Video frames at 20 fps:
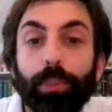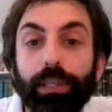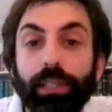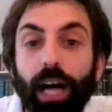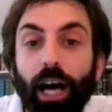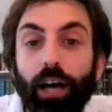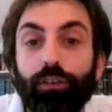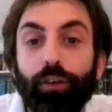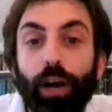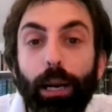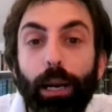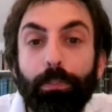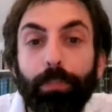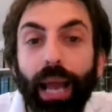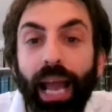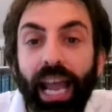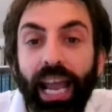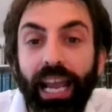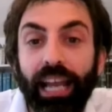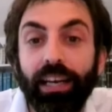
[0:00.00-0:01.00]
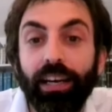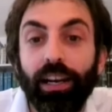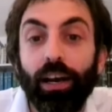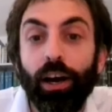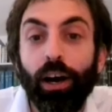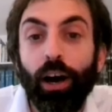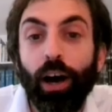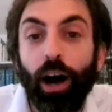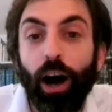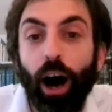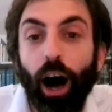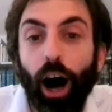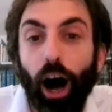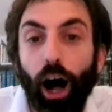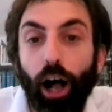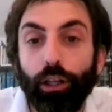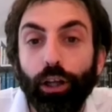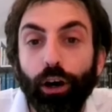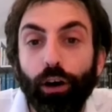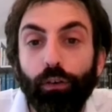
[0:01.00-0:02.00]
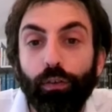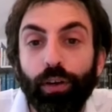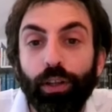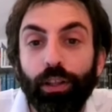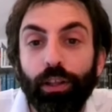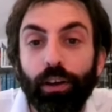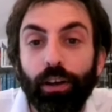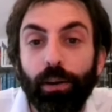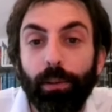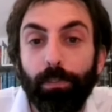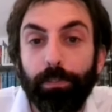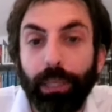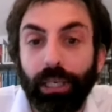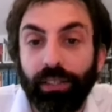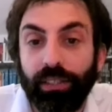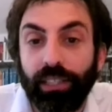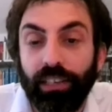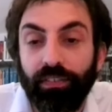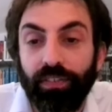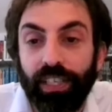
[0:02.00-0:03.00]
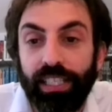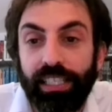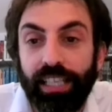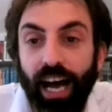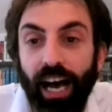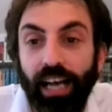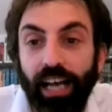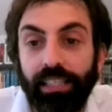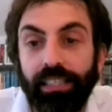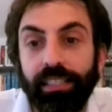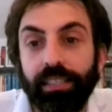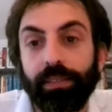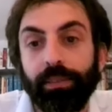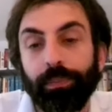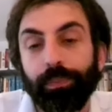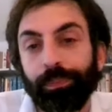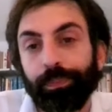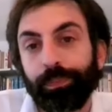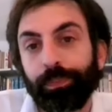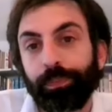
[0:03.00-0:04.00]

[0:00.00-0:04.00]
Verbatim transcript: blood red paint all over the building facades.